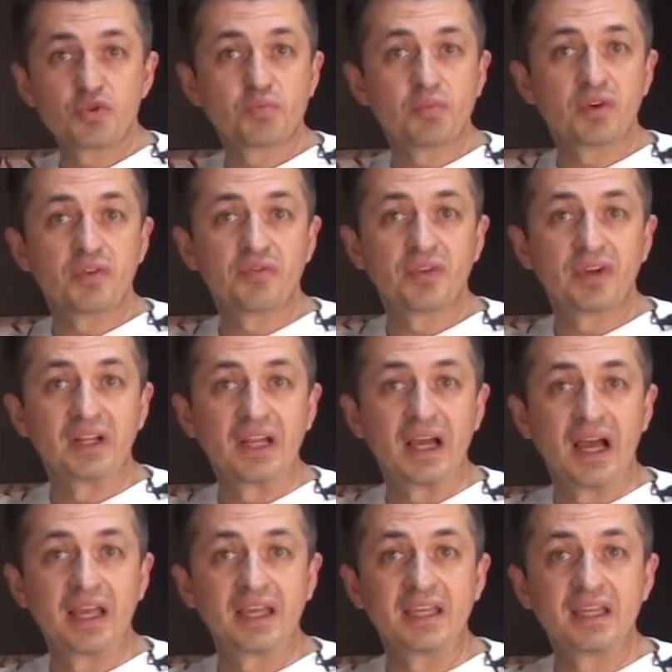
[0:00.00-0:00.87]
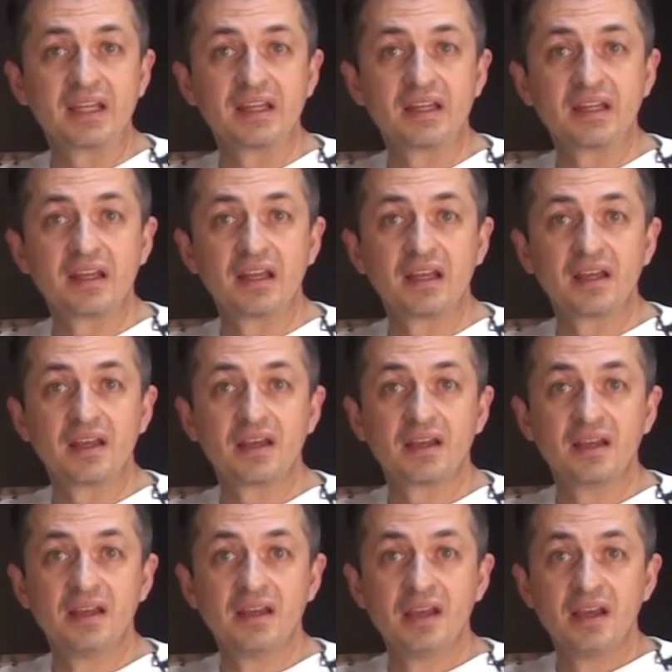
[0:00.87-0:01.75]
perfect. I can
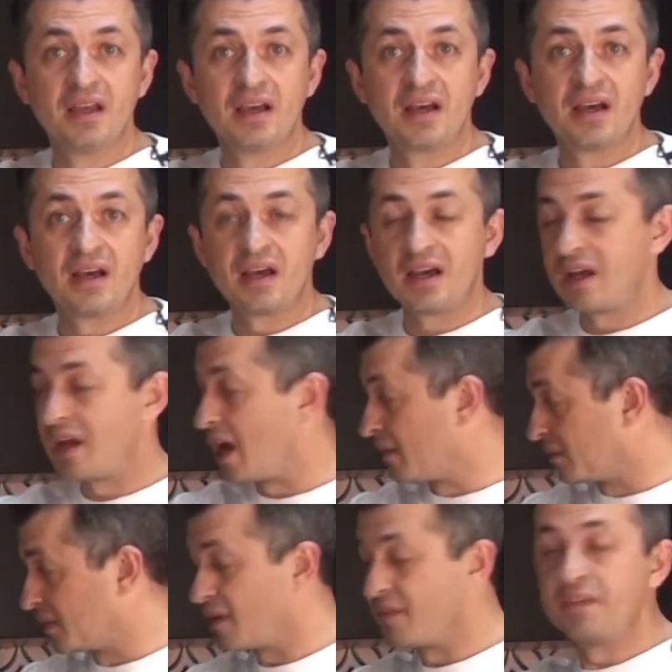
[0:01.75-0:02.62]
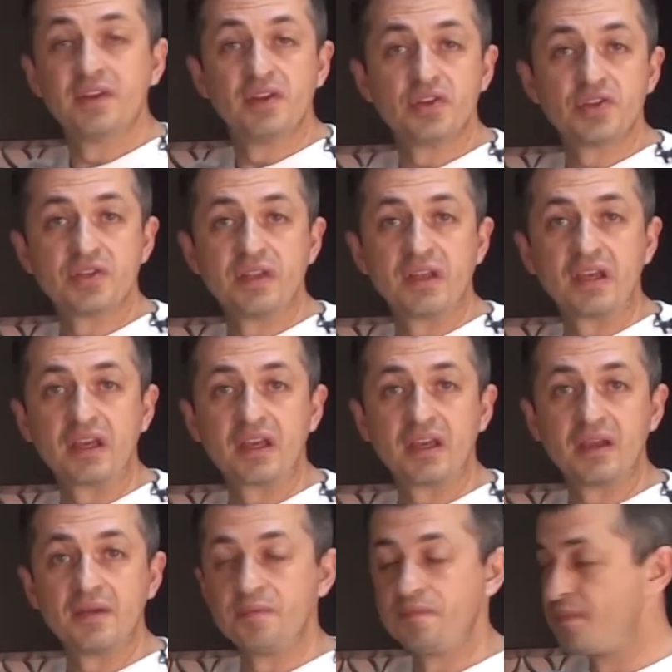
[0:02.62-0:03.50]
after I finish
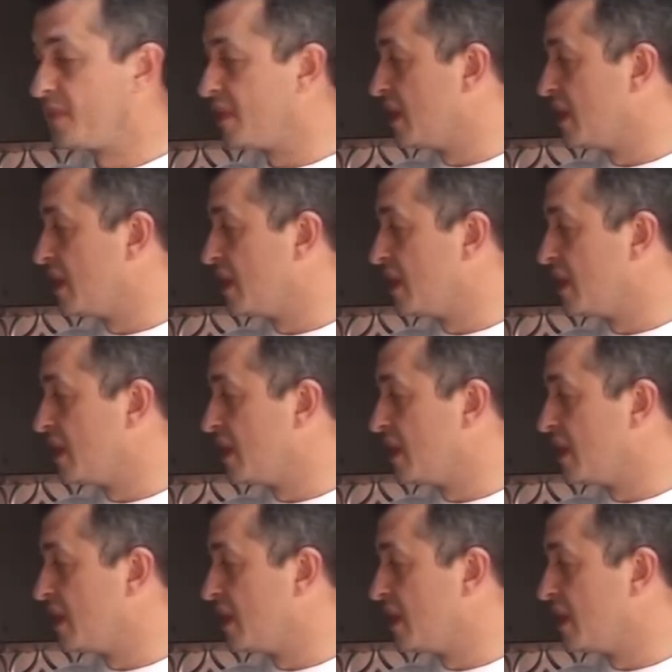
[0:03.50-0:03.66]
the